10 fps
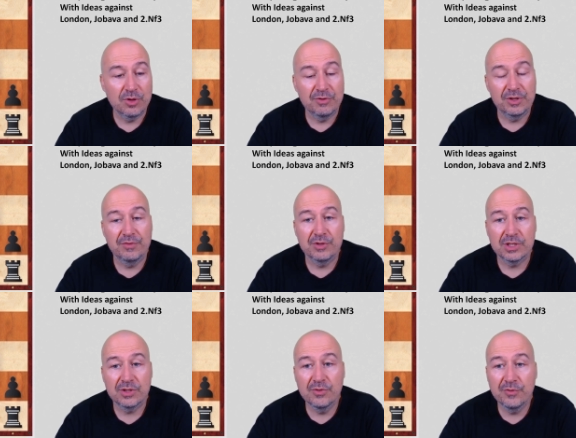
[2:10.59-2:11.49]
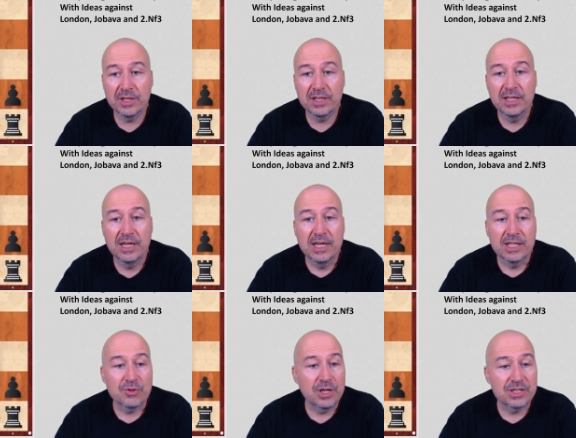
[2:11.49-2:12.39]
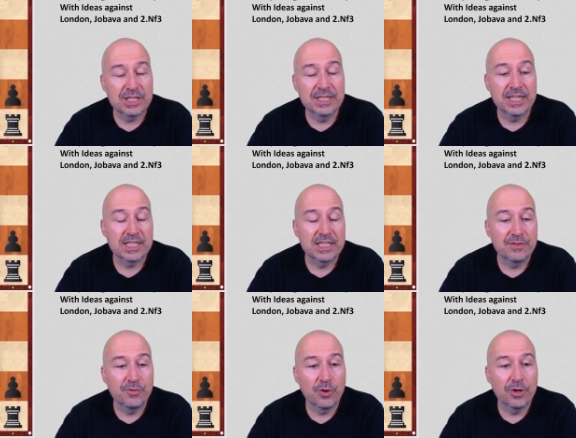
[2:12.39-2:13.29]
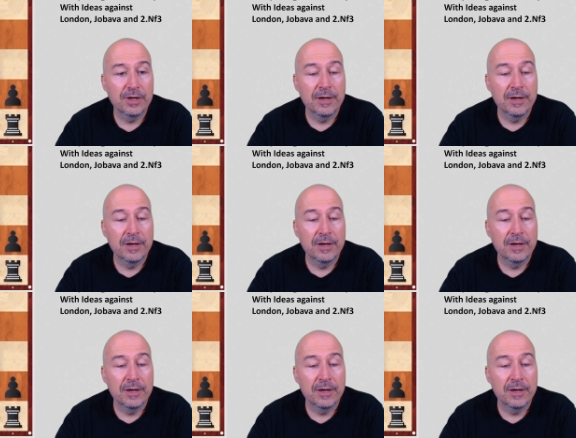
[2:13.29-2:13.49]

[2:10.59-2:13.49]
of a reversed Grunfeld. So now c takes d4,